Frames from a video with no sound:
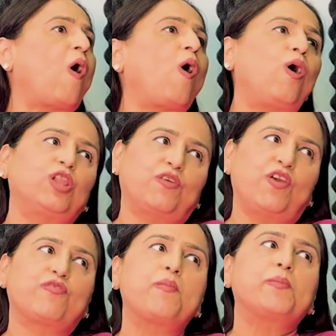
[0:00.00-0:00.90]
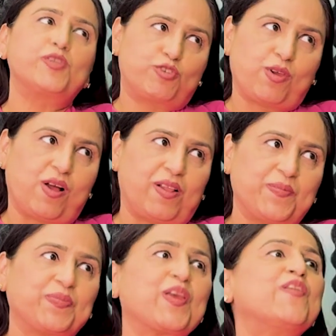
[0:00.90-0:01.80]
all the way from
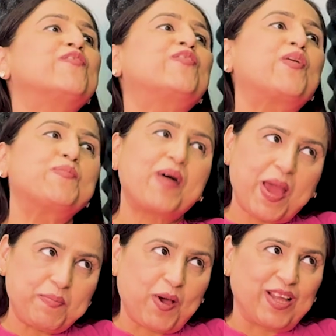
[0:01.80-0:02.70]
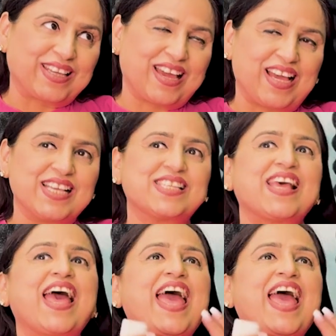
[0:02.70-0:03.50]
Montreal for my podcast,